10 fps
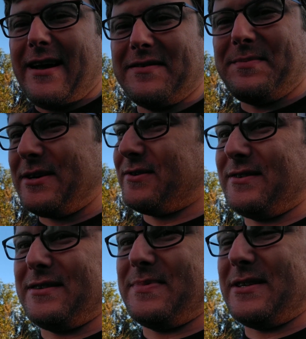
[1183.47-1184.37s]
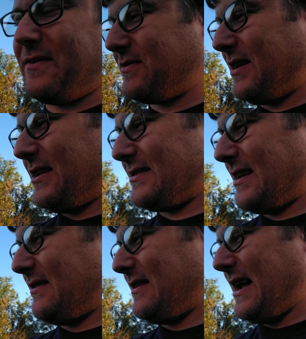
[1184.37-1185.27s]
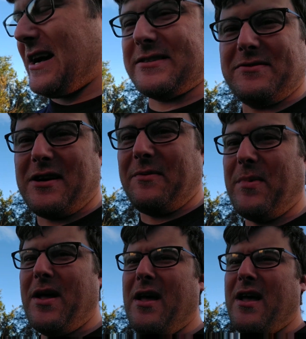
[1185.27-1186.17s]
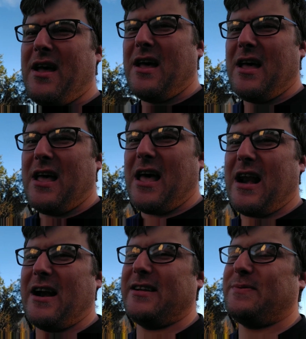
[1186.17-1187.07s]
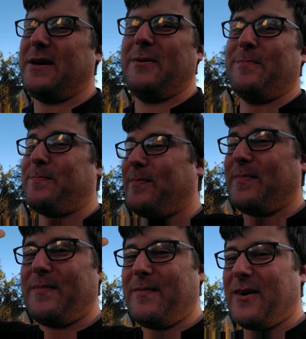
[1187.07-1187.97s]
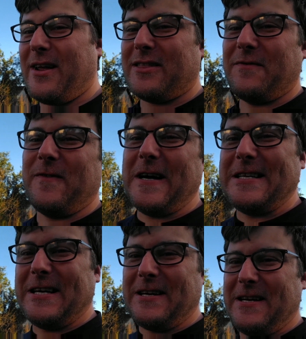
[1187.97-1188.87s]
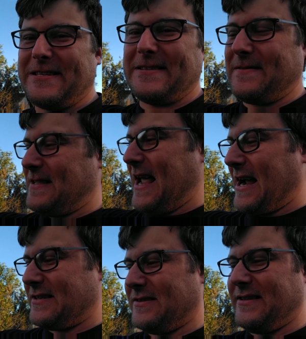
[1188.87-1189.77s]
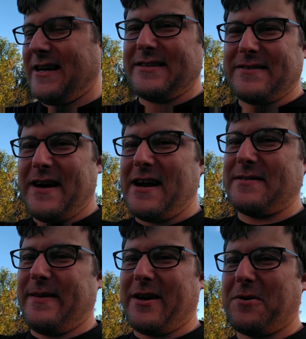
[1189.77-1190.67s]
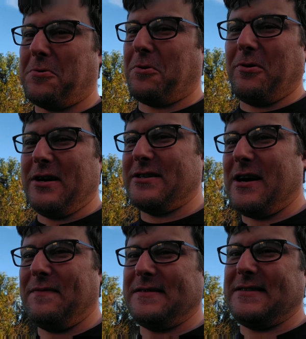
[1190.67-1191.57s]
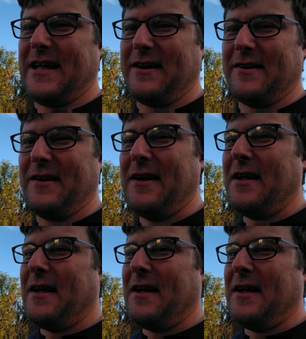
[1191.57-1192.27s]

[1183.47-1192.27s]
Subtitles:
I was measuring some stuff trying to center the axle up, and I just went, we're gonna have to fudge it. The axle's not straight. It's about a 1/4 inch off of center.